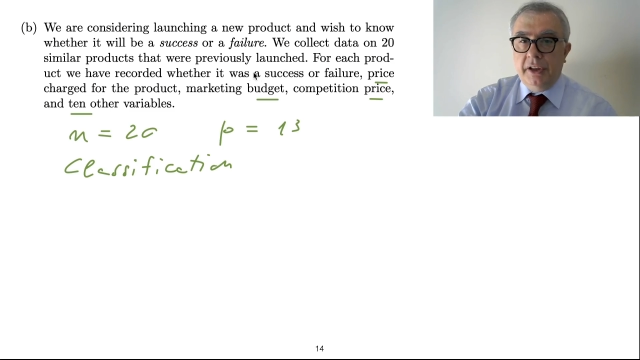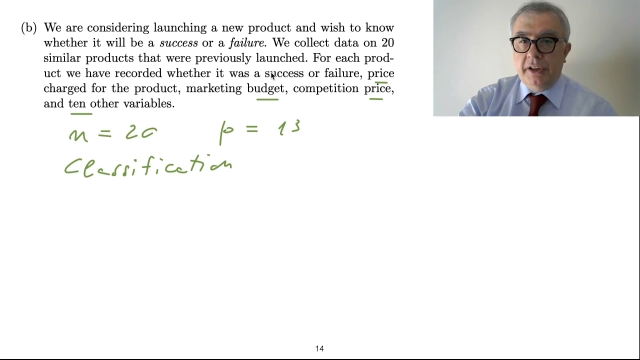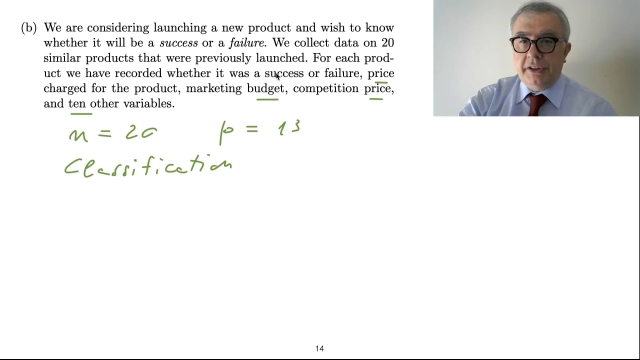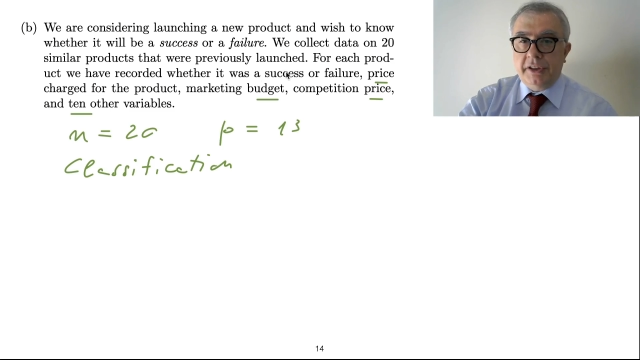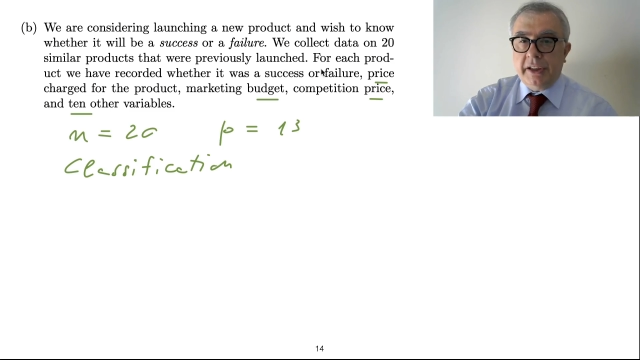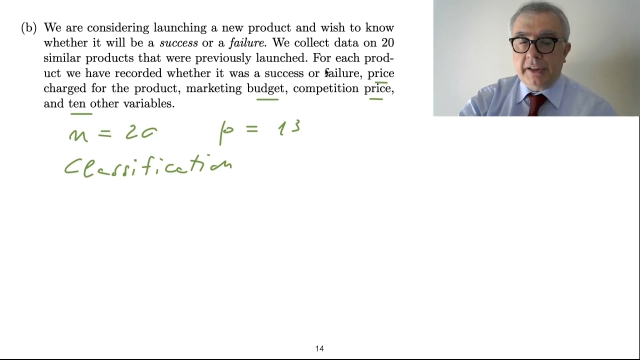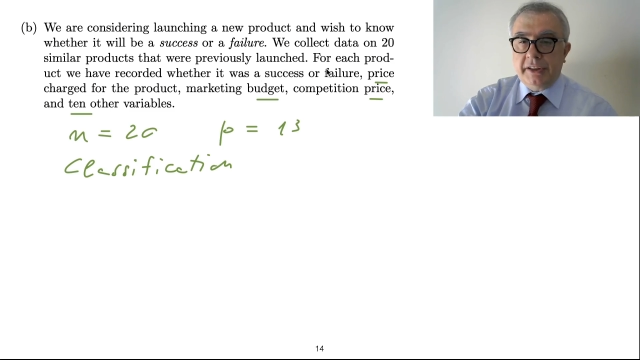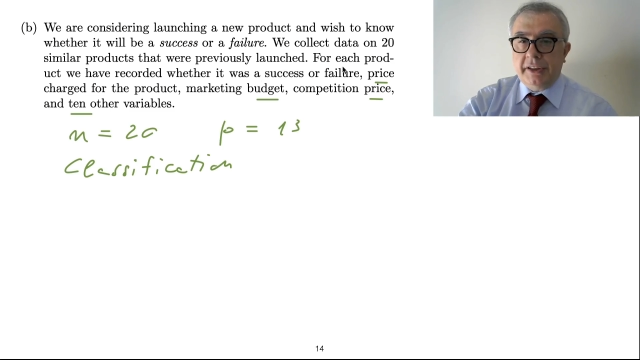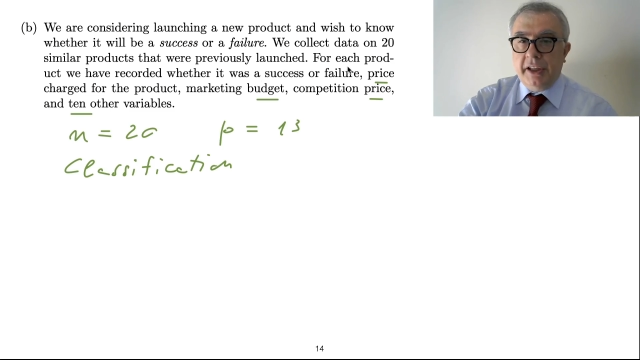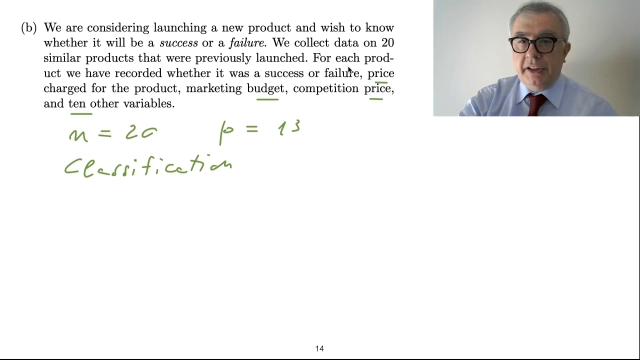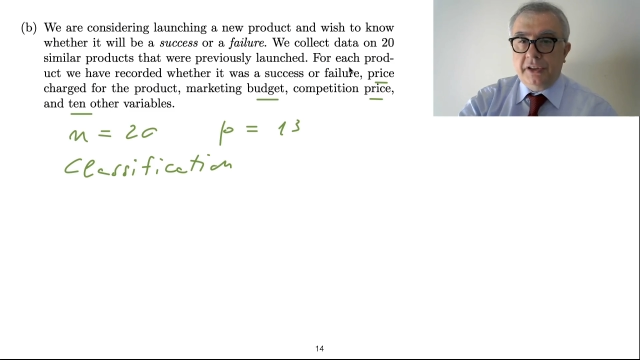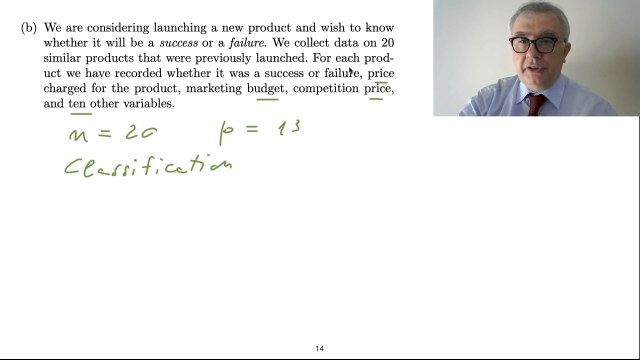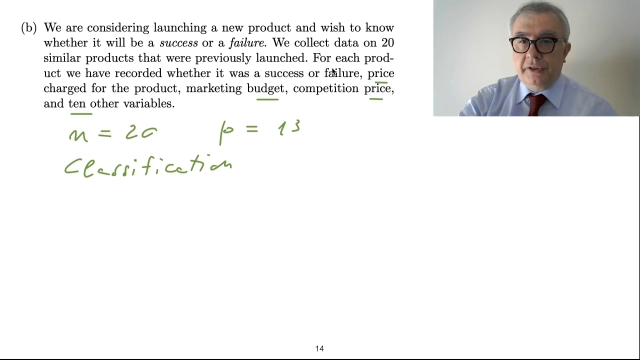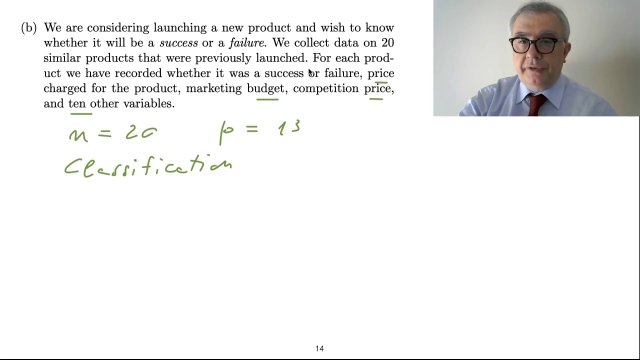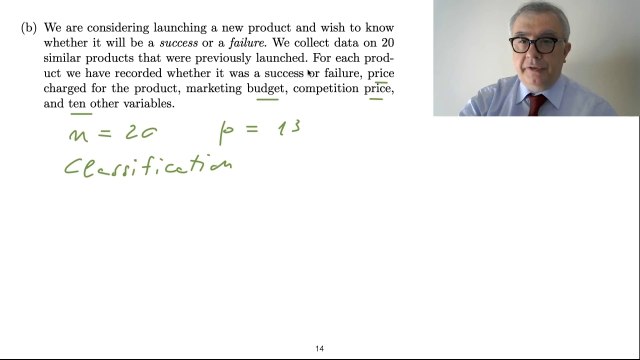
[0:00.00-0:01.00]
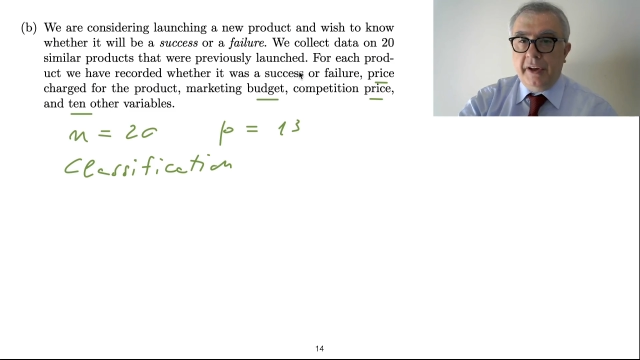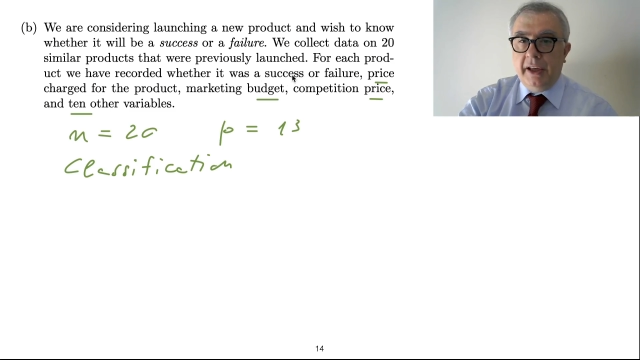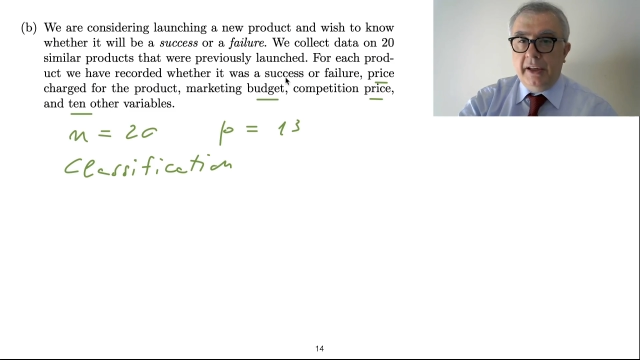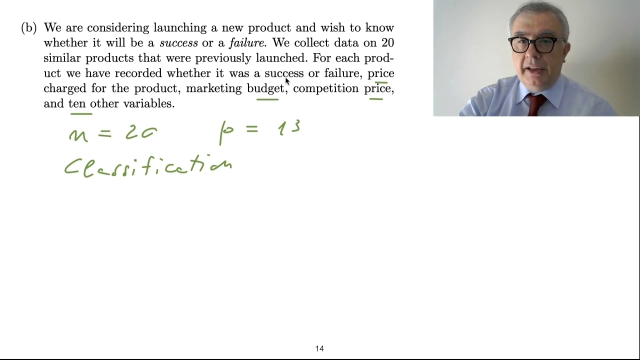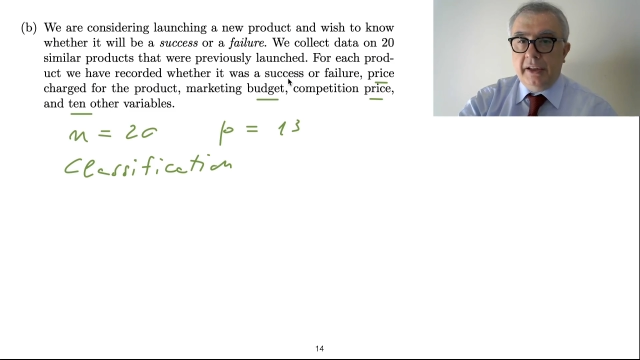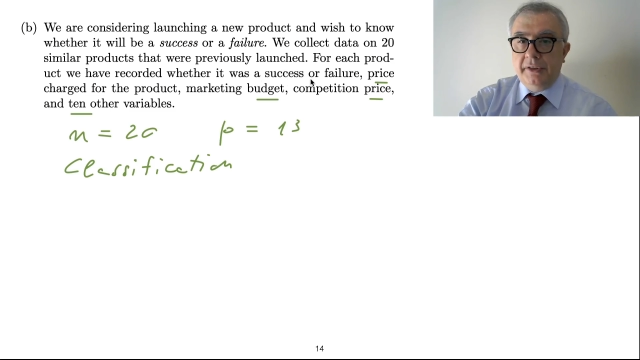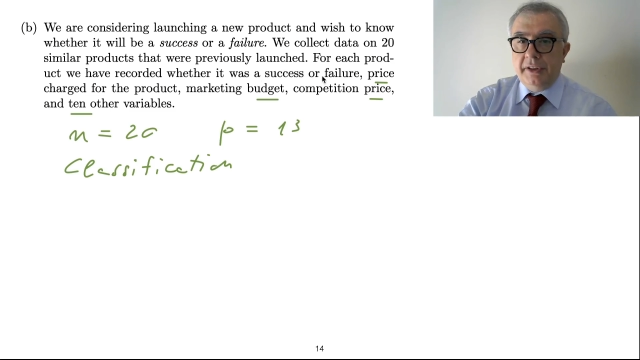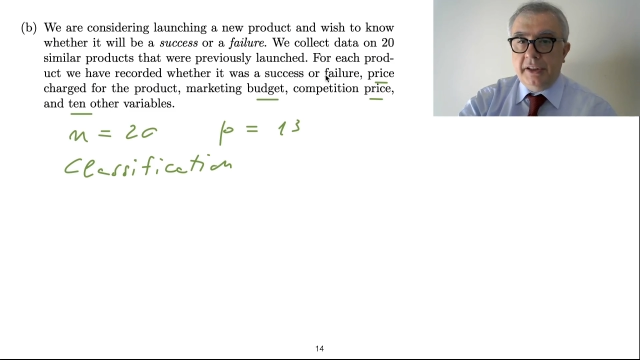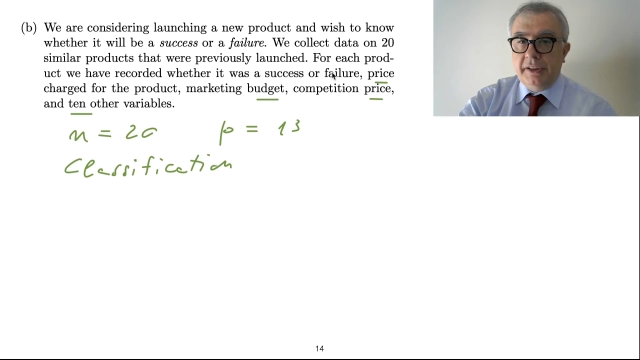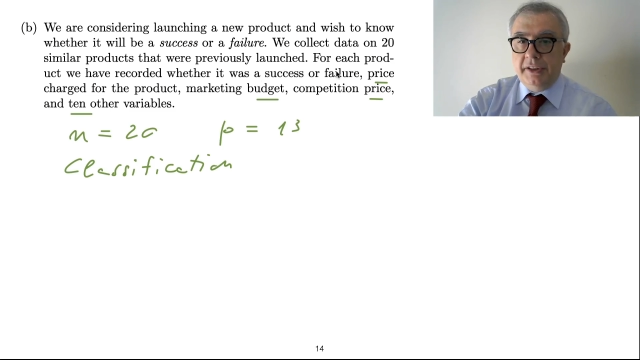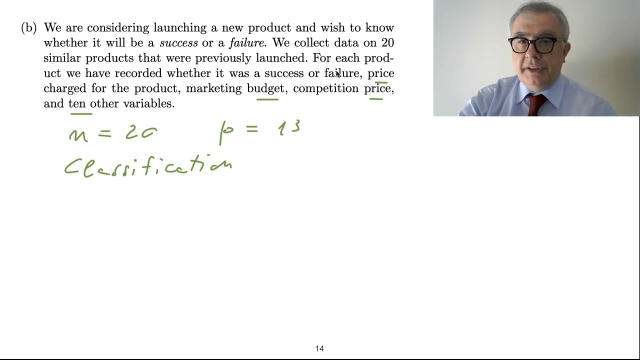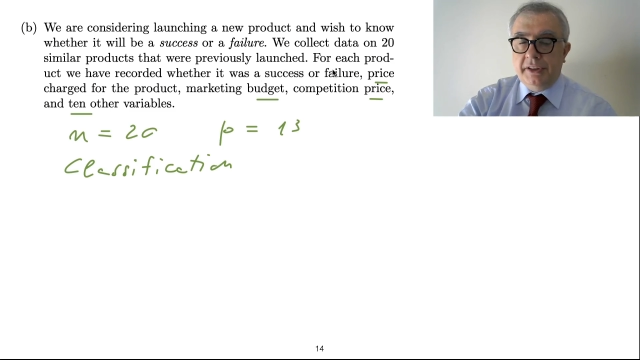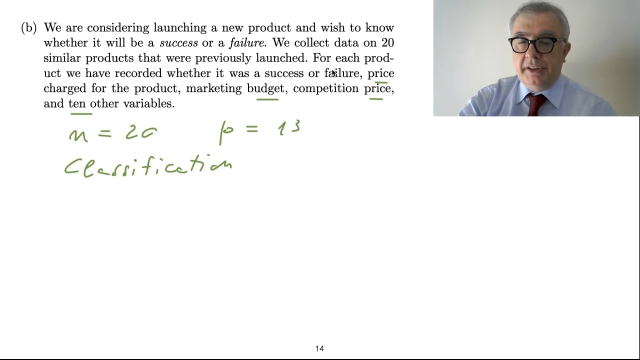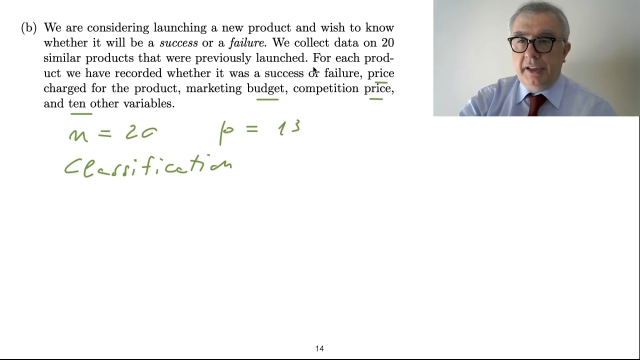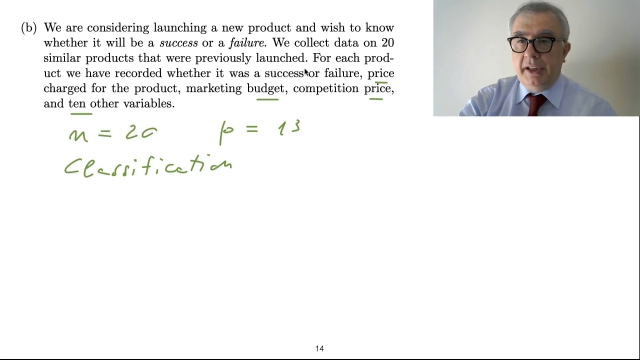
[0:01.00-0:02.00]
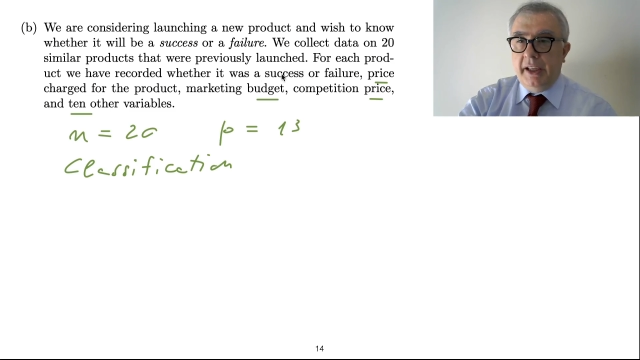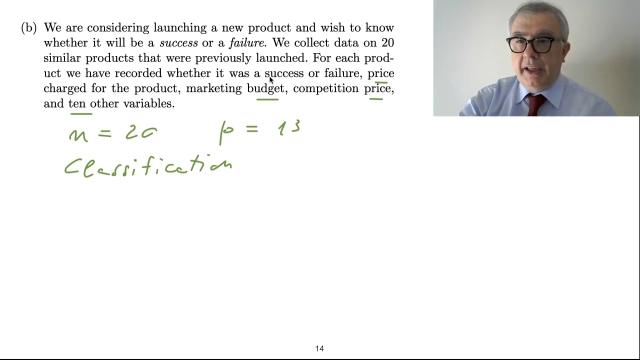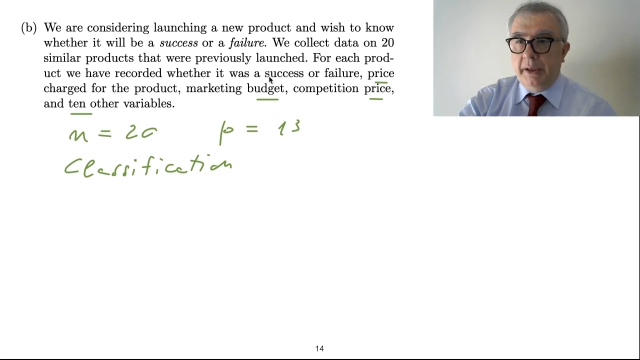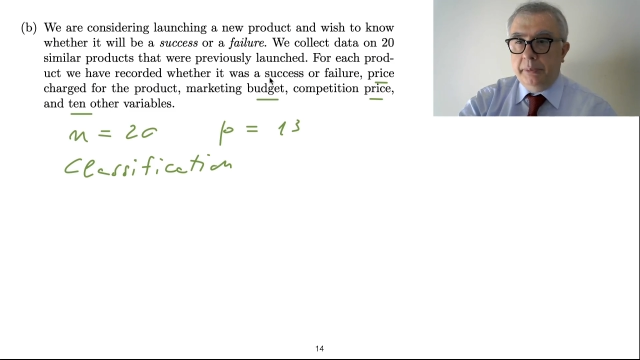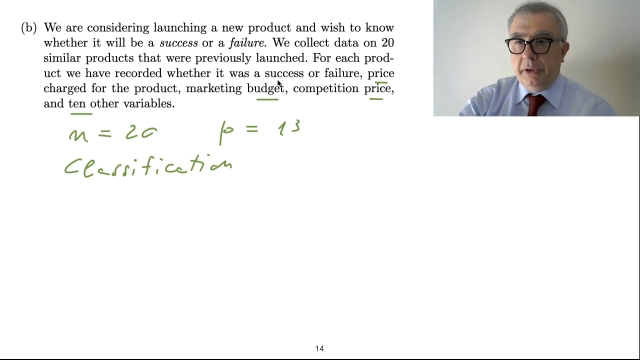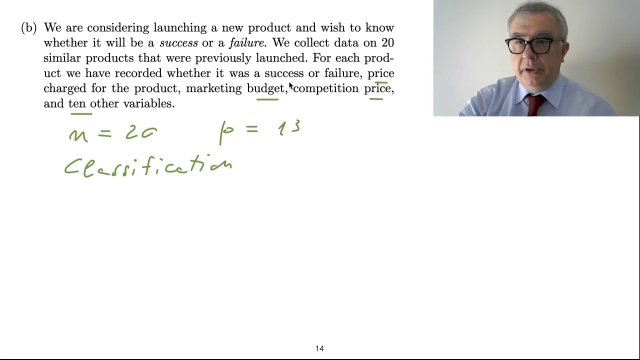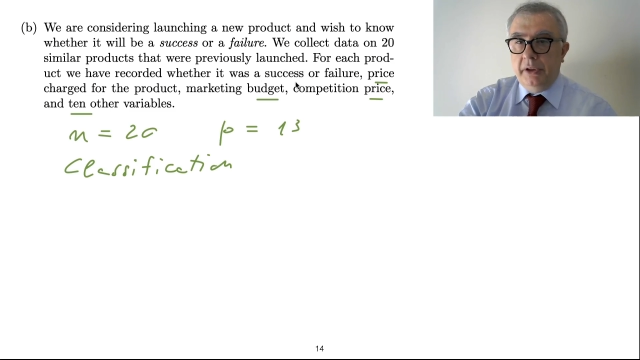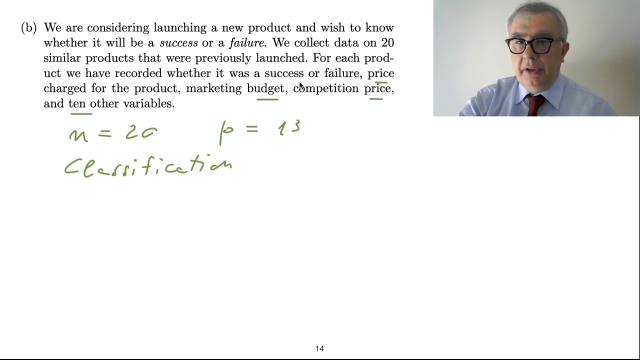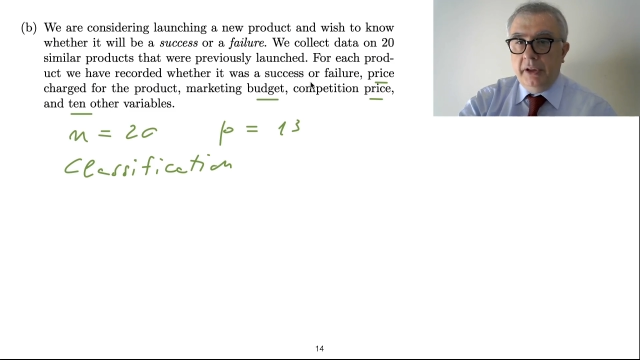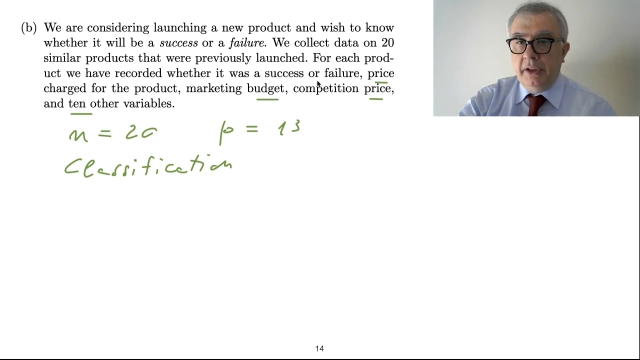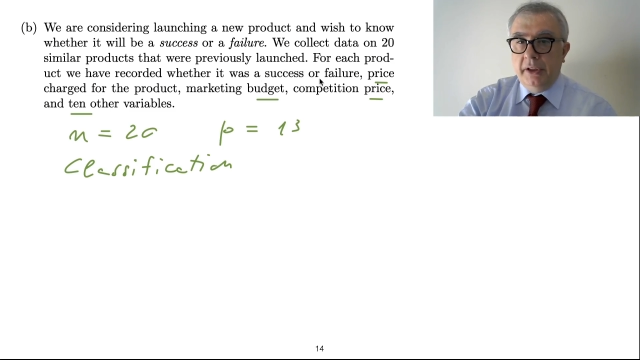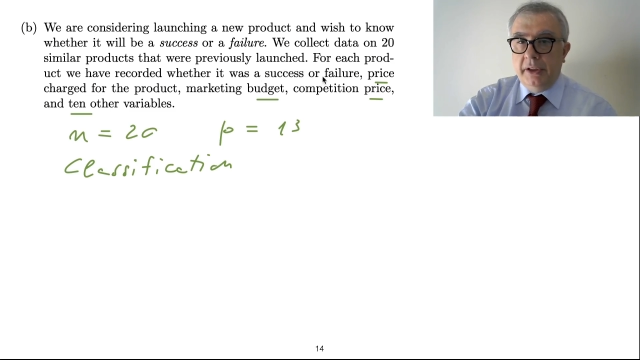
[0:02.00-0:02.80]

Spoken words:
success or failure, that is the label,